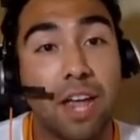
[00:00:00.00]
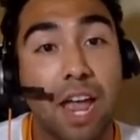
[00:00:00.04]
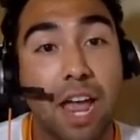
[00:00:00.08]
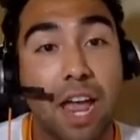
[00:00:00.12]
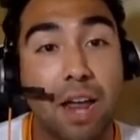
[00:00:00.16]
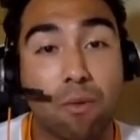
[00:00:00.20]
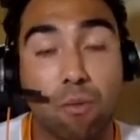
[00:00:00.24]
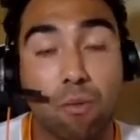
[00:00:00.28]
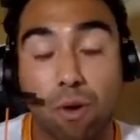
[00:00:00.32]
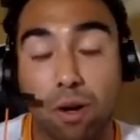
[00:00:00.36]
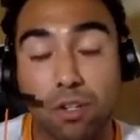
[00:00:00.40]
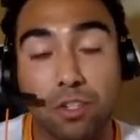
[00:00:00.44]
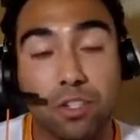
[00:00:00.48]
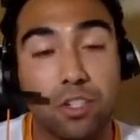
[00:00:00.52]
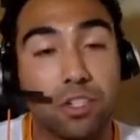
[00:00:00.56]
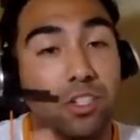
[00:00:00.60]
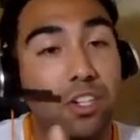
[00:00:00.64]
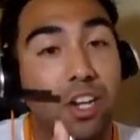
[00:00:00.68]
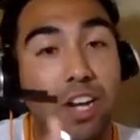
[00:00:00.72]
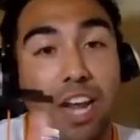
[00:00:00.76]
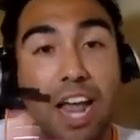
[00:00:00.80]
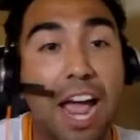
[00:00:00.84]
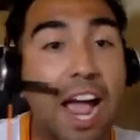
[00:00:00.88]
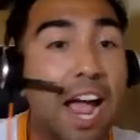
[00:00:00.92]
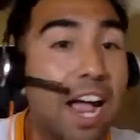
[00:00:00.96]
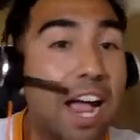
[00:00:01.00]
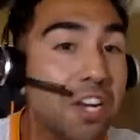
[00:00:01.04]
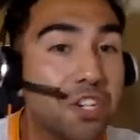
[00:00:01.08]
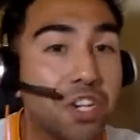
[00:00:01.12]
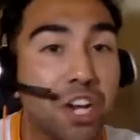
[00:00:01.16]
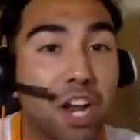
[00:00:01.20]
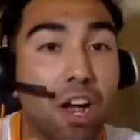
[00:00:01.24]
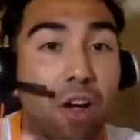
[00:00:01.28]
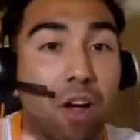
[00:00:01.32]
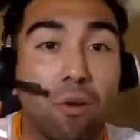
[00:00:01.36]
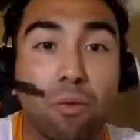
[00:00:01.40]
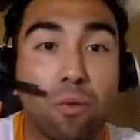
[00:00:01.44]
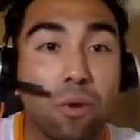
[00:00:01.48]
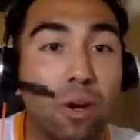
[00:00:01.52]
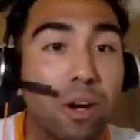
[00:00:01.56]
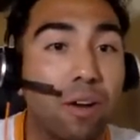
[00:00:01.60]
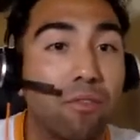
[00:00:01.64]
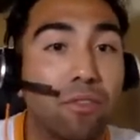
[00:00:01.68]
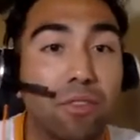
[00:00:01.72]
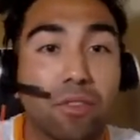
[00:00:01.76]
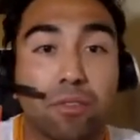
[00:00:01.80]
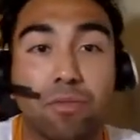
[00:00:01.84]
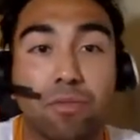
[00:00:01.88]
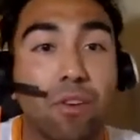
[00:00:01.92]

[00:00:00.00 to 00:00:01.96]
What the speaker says: And we're just going to hash out whatever the